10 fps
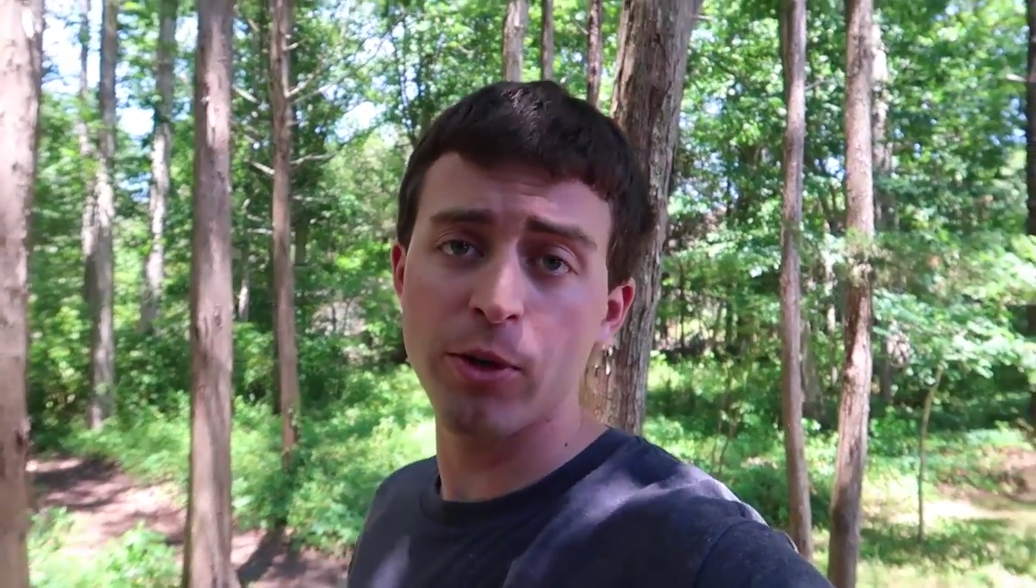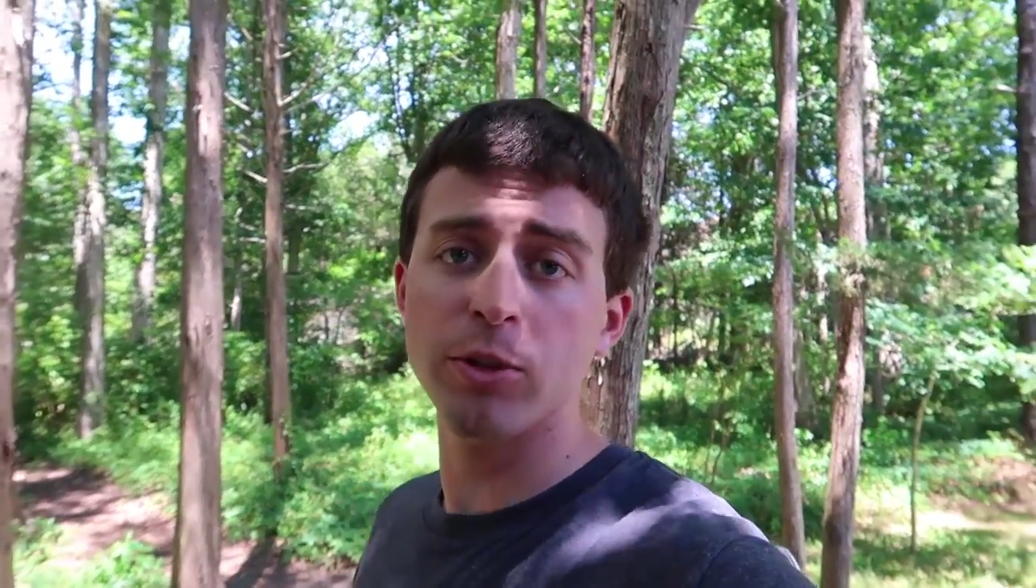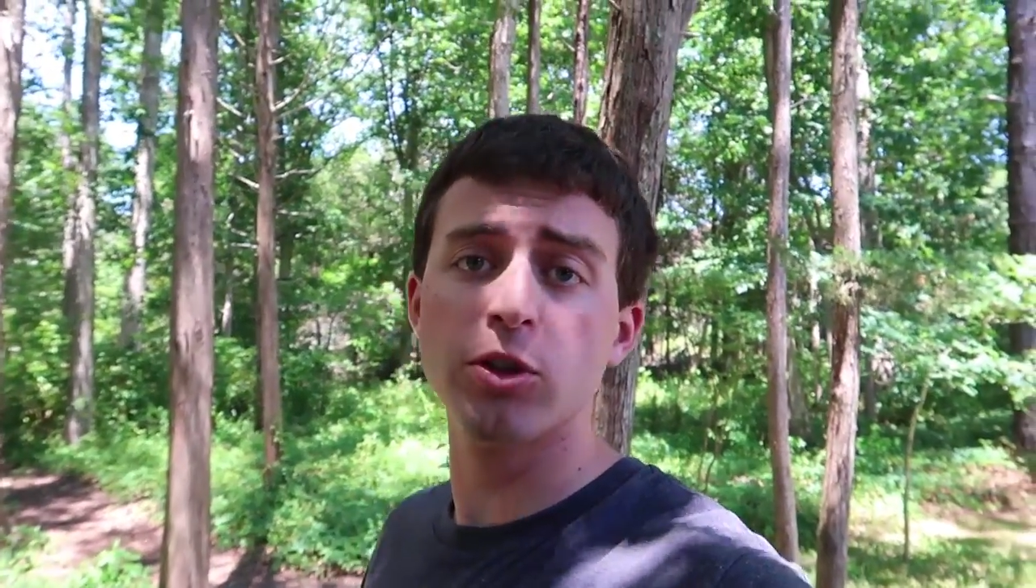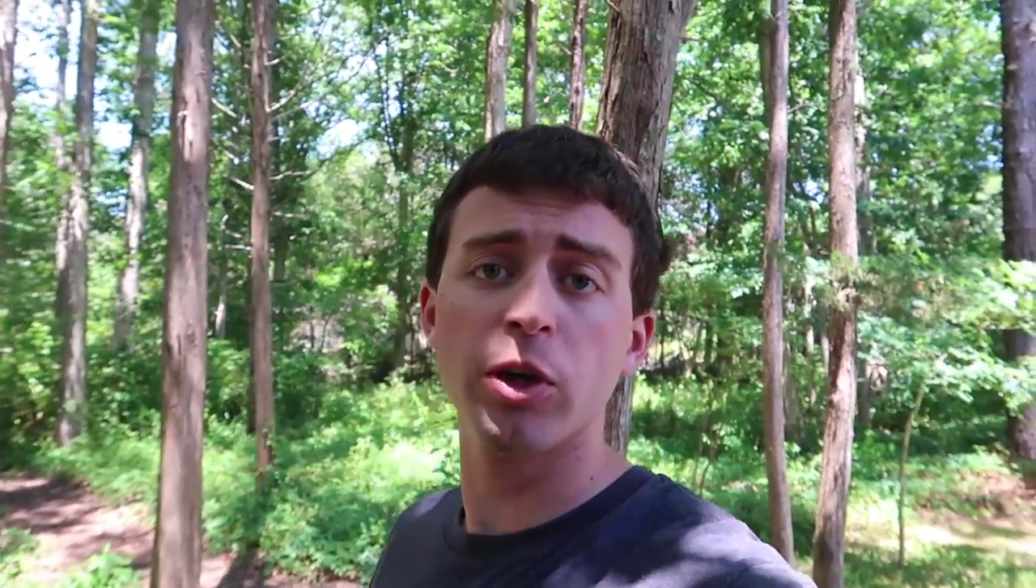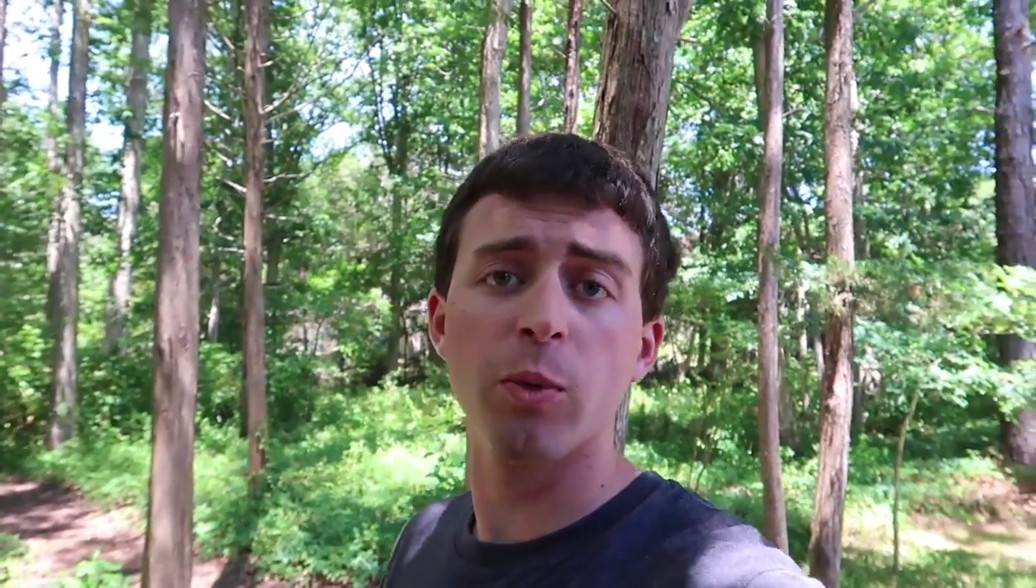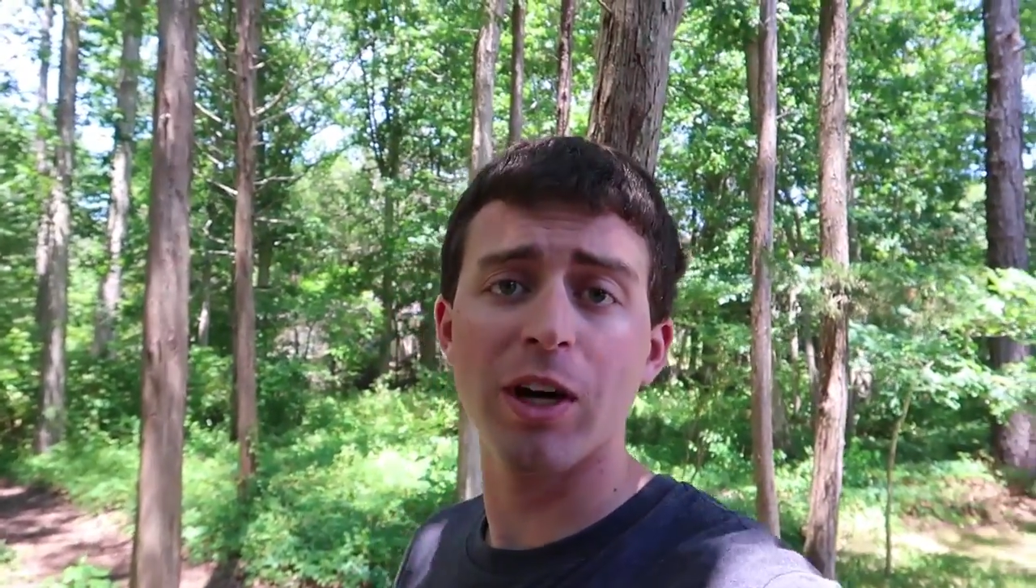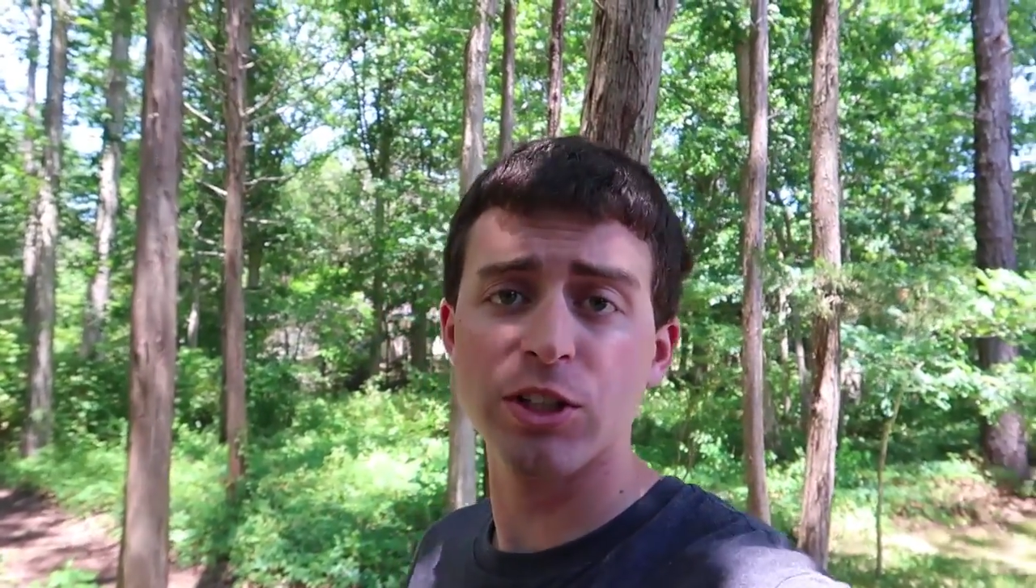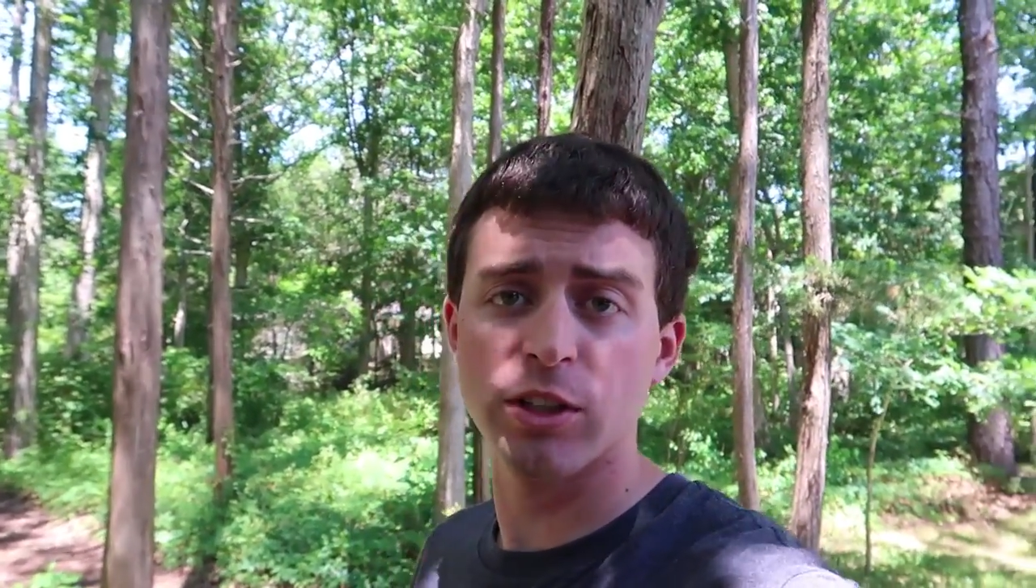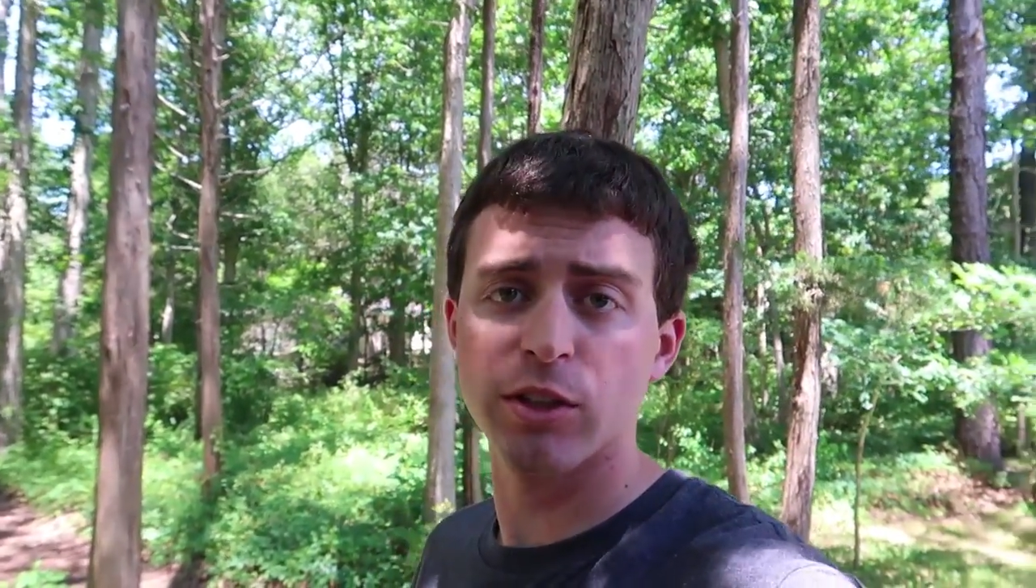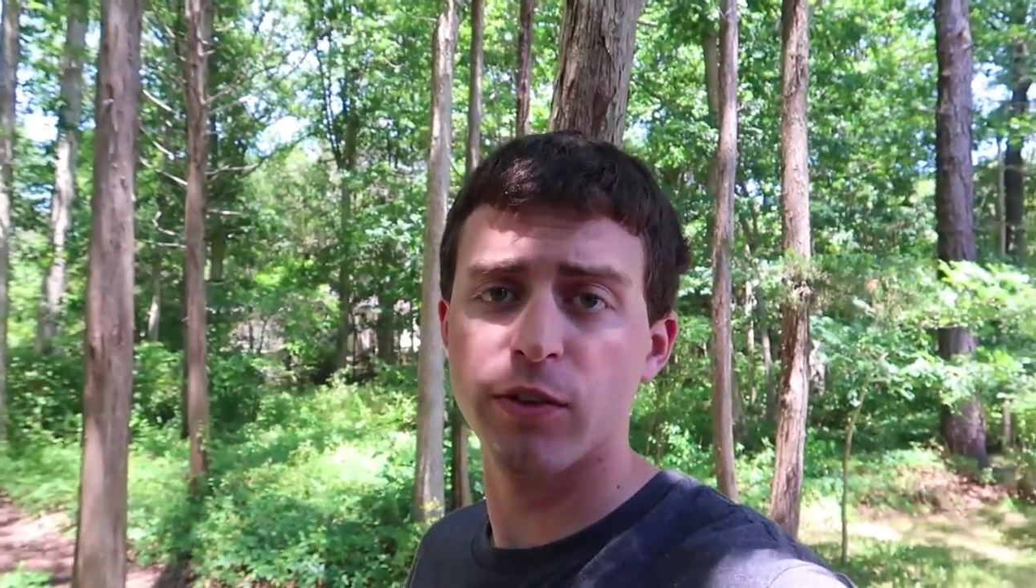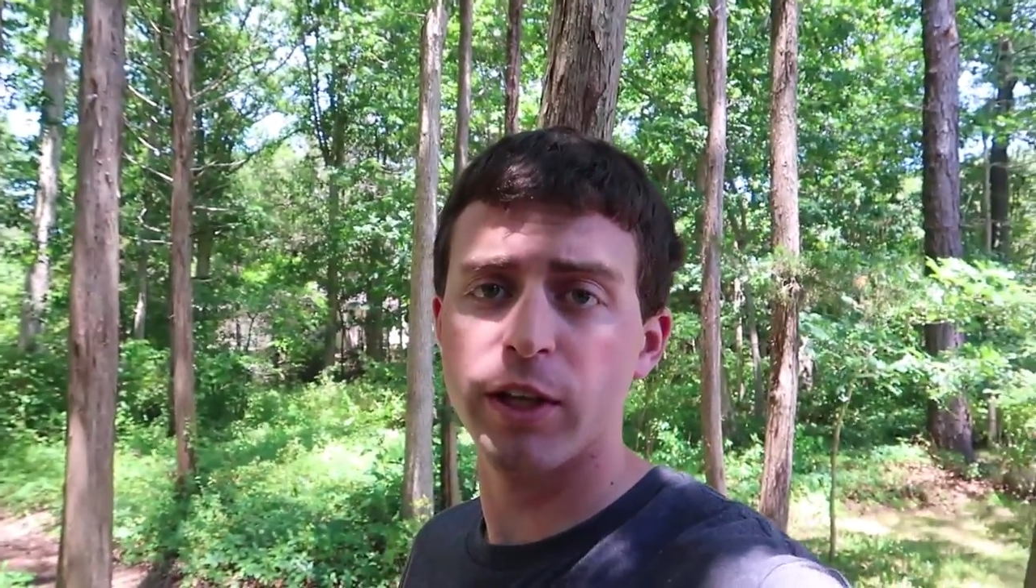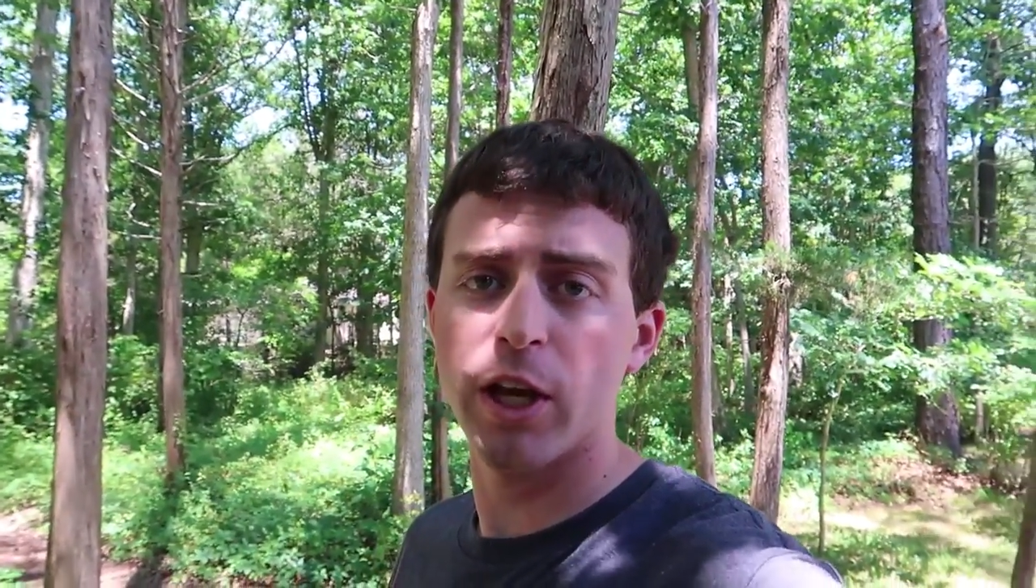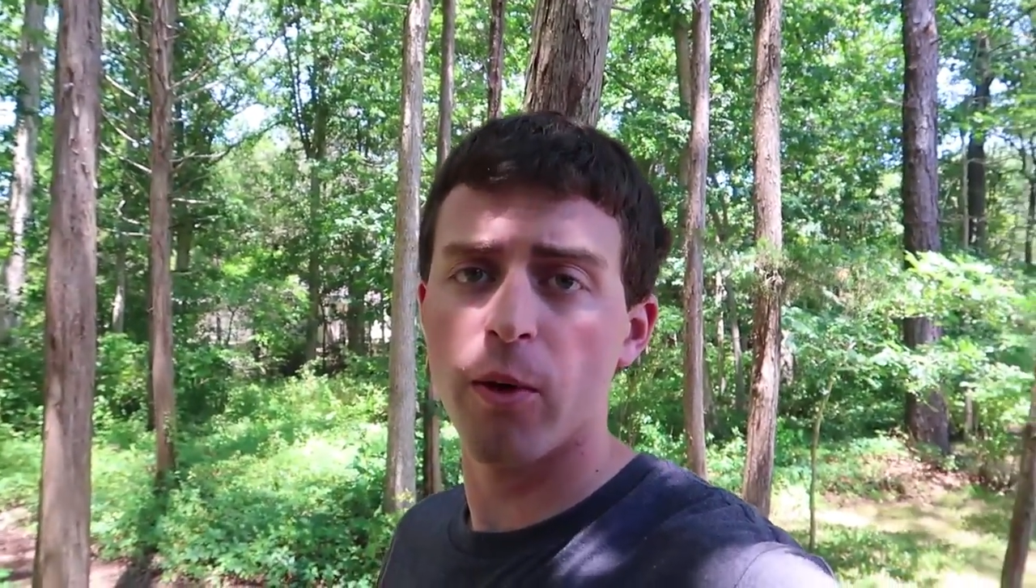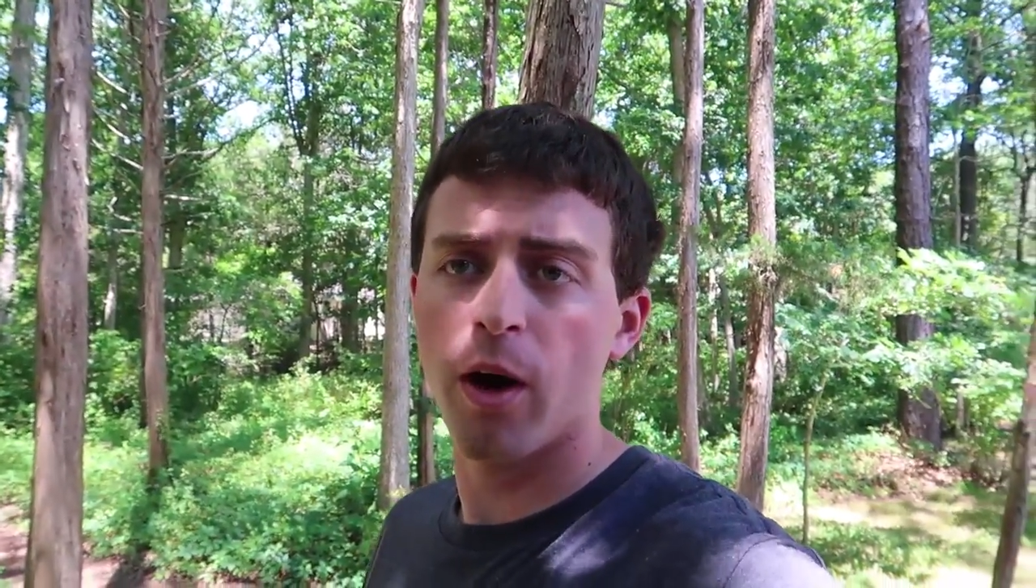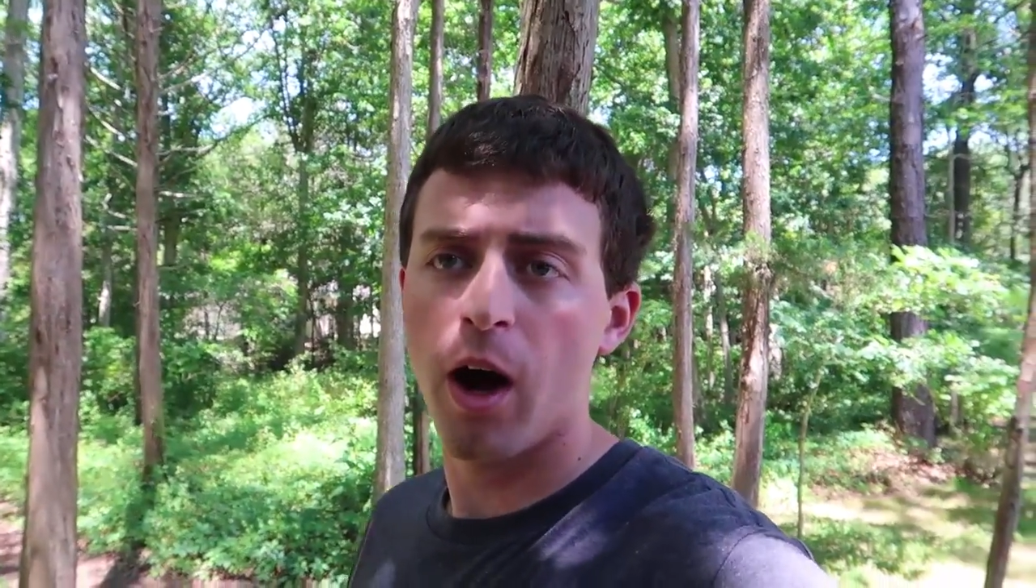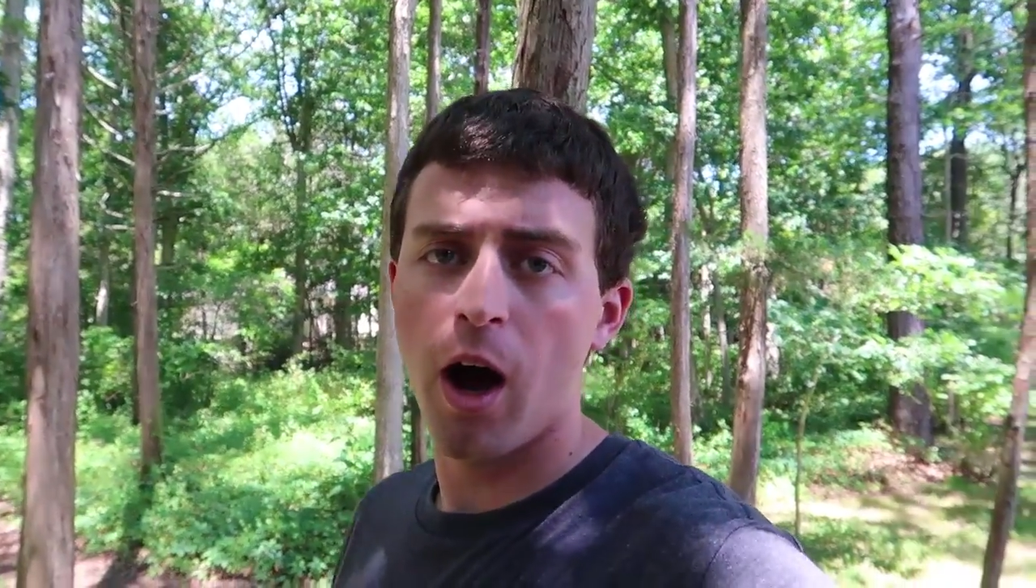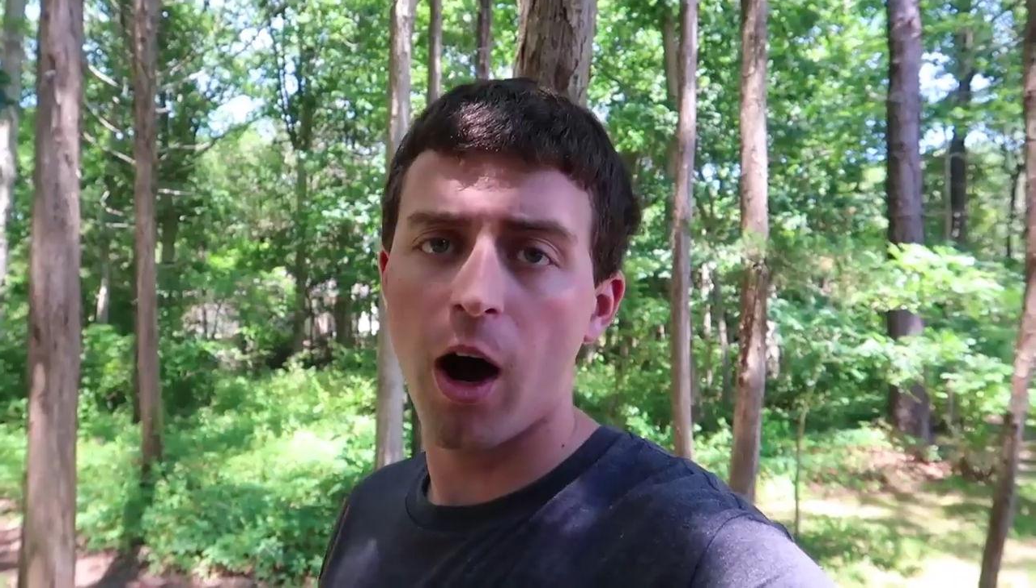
you enjoyed watching this video.